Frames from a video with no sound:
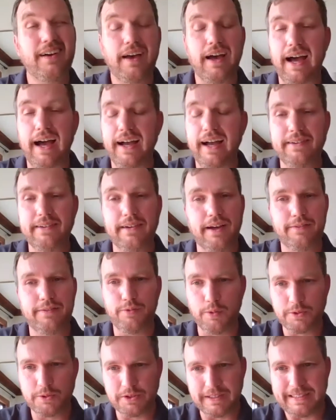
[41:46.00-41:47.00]
I
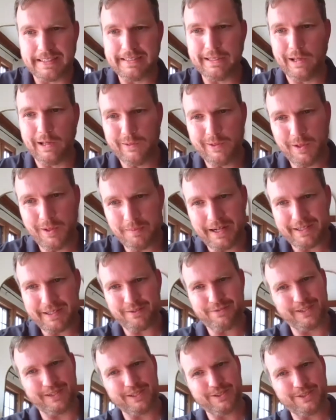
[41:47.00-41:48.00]
unfortunately don't know Michael
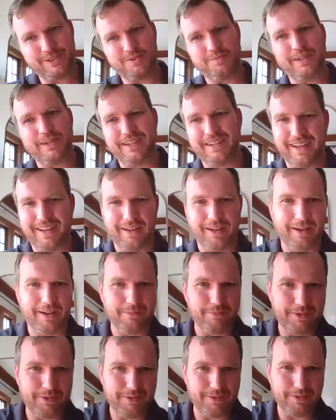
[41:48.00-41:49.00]
Fletcher, but
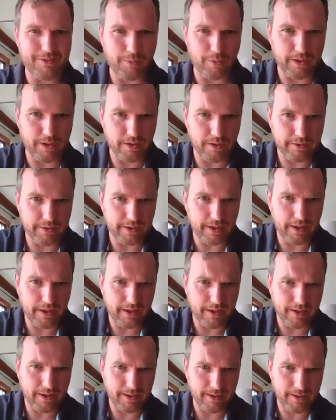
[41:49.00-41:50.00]
I'm thrilled.
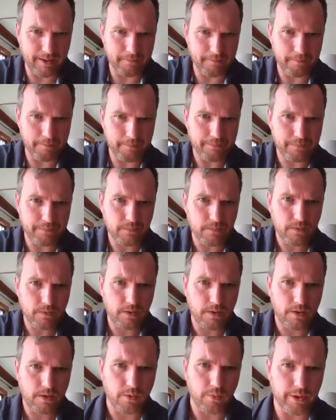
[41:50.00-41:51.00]

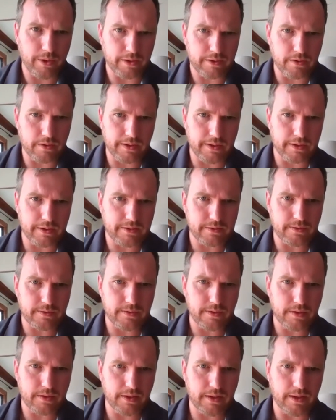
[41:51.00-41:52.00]
We are currently a
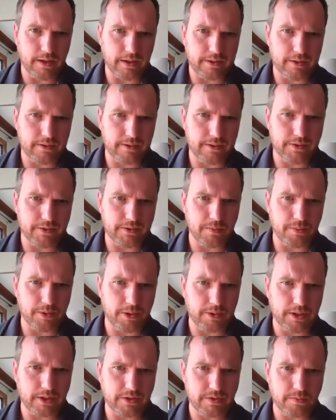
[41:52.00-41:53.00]
current
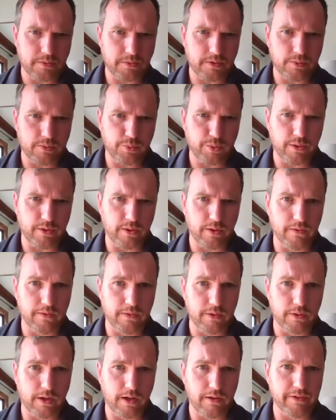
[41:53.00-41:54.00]
simPRO customer, and we're
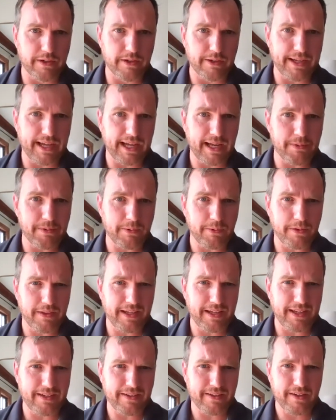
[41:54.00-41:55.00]
overall very happy with
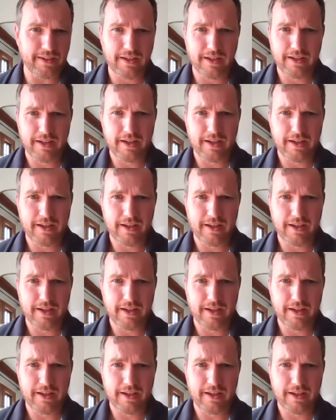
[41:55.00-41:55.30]
that.